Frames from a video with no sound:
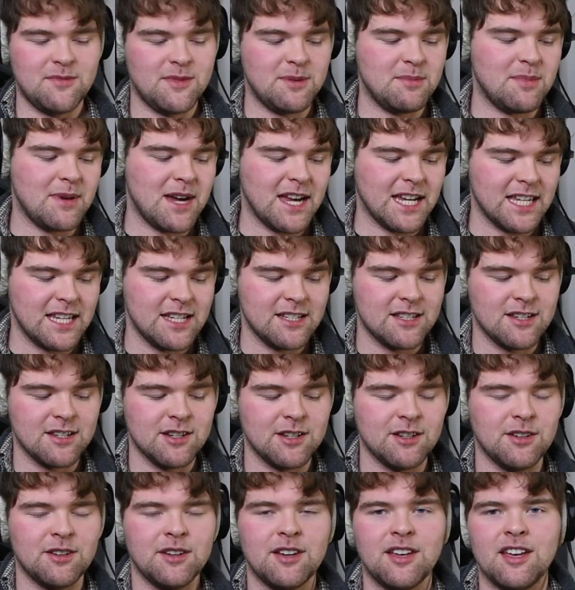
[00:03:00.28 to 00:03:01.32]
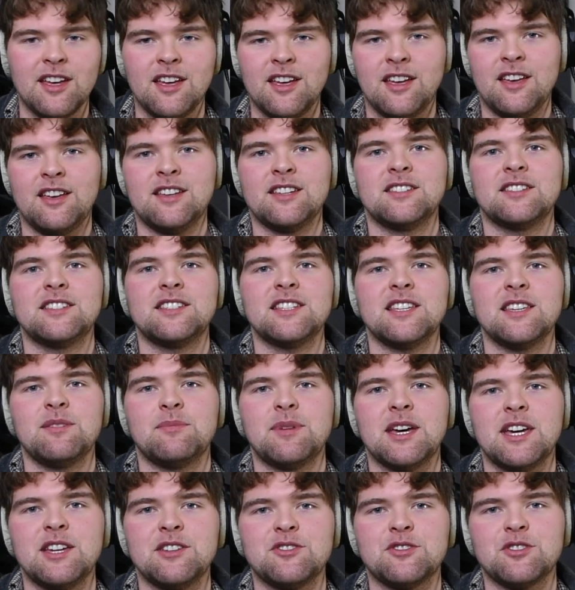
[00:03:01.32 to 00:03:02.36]
back into C
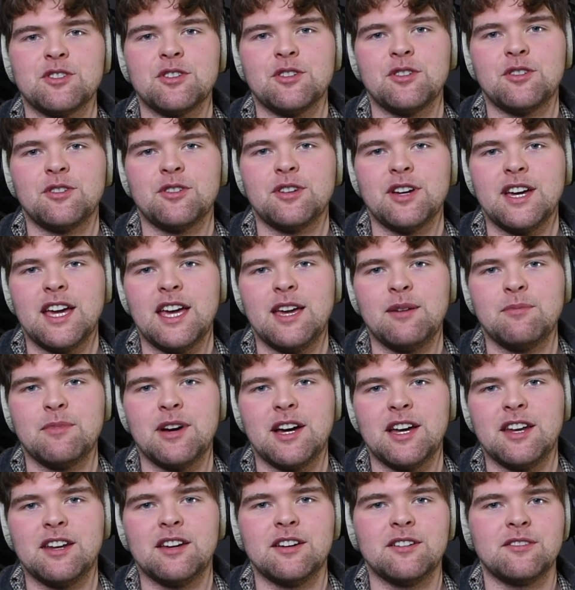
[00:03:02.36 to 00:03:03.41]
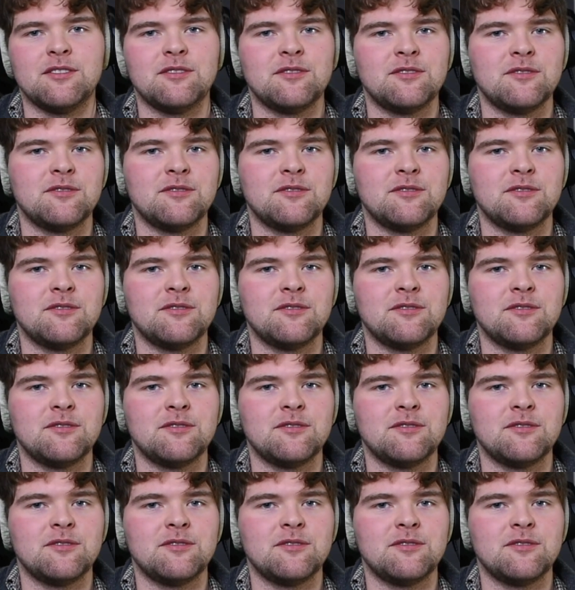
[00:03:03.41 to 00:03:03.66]
major or A minor